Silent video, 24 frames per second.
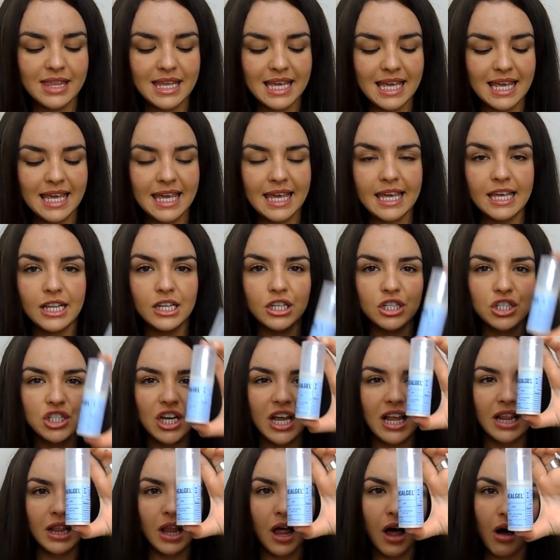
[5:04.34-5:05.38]
the
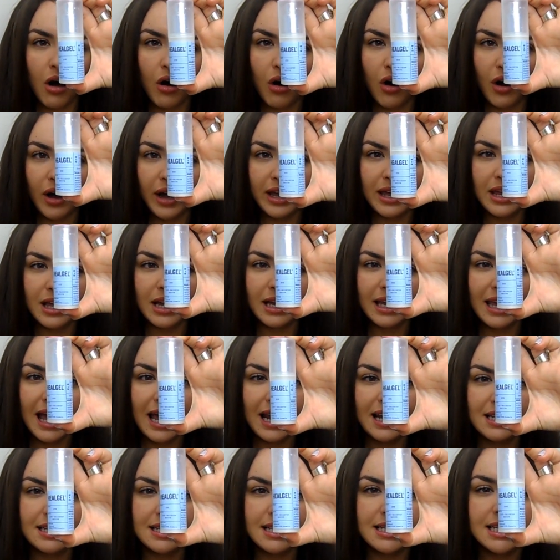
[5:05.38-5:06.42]
Healgel Eye.
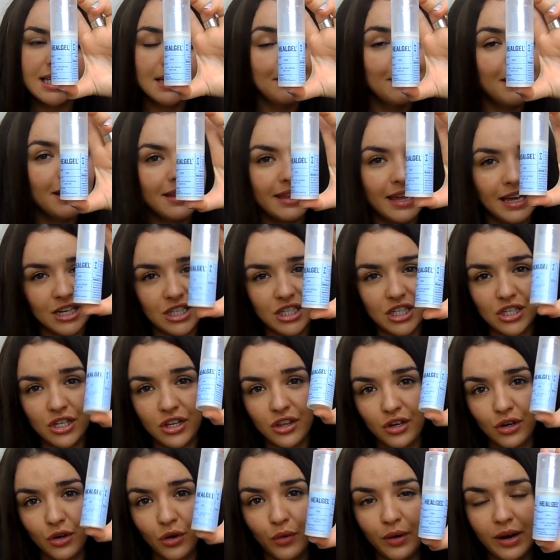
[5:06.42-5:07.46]
Again, it's a similar texture
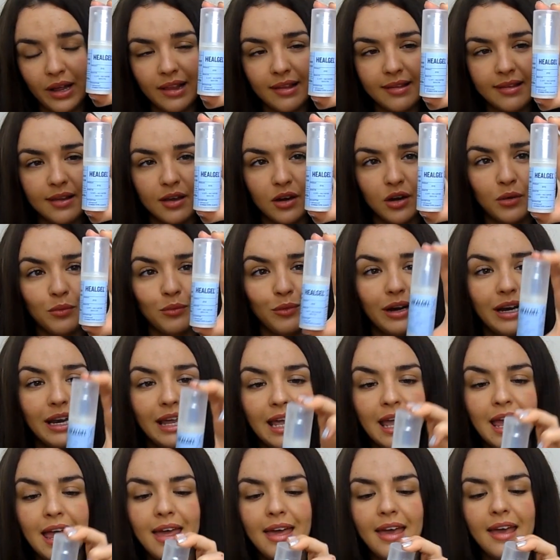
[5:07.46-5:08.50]
to the L'Oreal serum
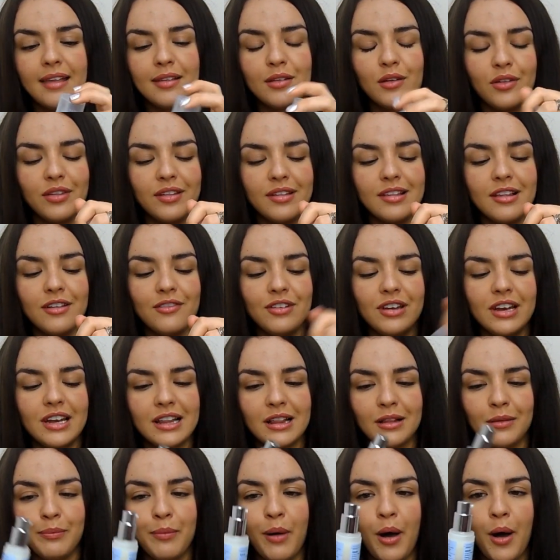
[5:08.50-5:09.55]
really. It's got this lovely
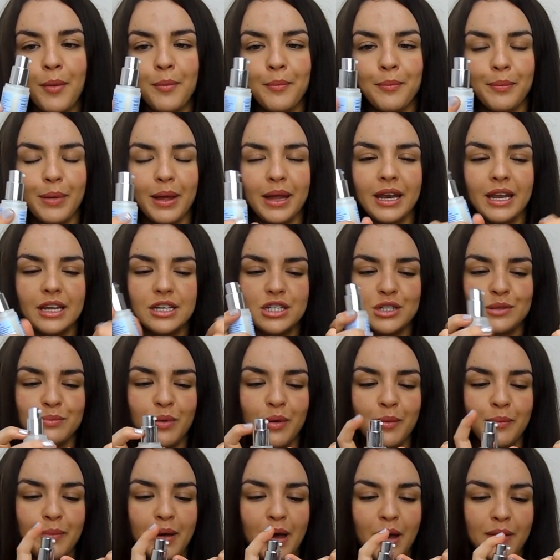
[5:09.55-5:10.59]
little pump and I
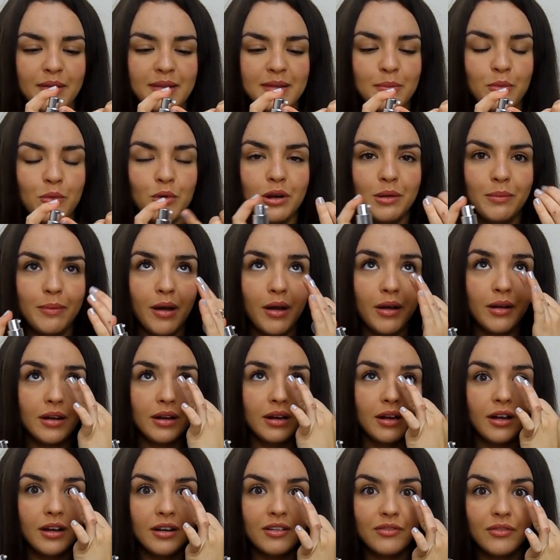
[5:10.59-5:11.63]
just pump out a small
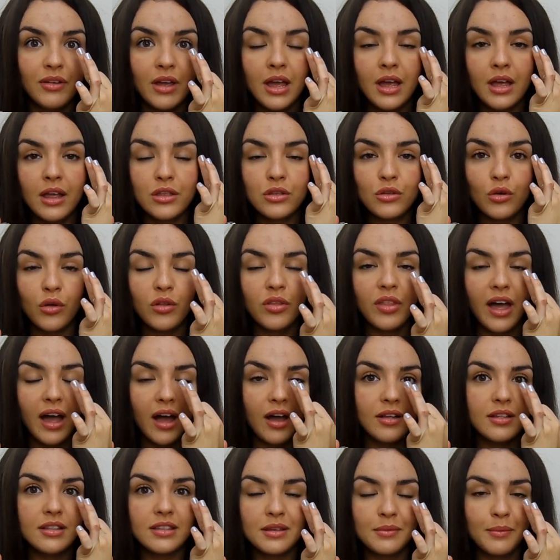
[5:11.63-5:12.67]
amount and kind of dot
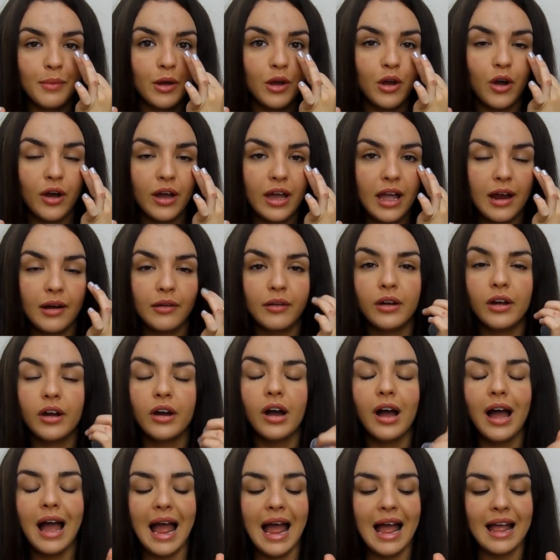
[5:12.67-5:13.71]
that under my eye
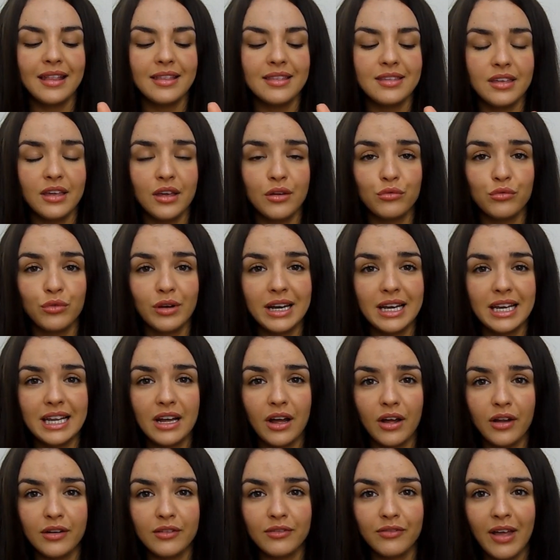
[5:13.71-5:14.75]
area and it really
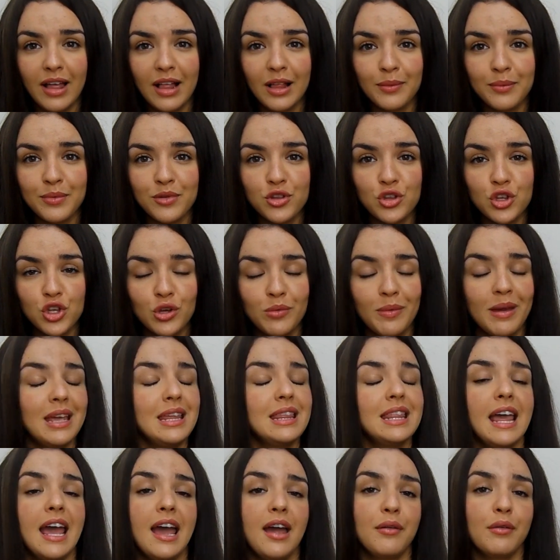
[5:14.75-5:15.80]
kind of helps to
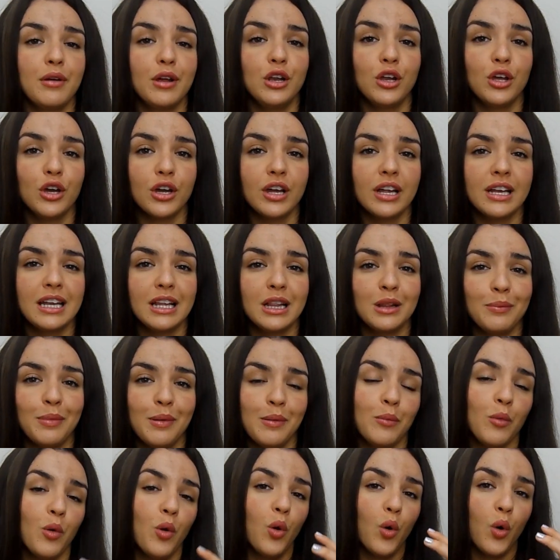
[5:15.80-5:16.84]
make the area look a little
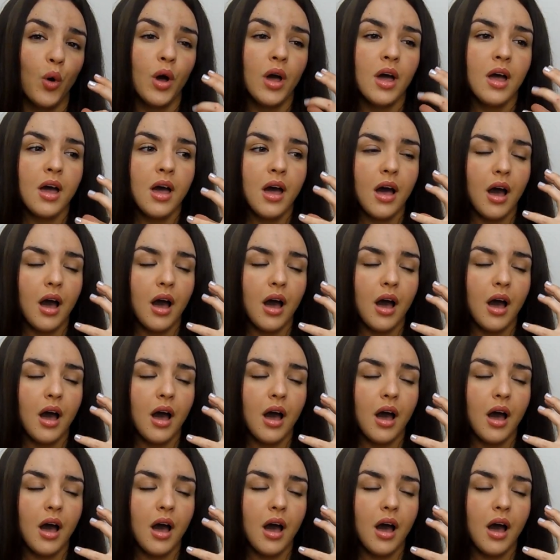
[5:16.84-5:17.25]
bit more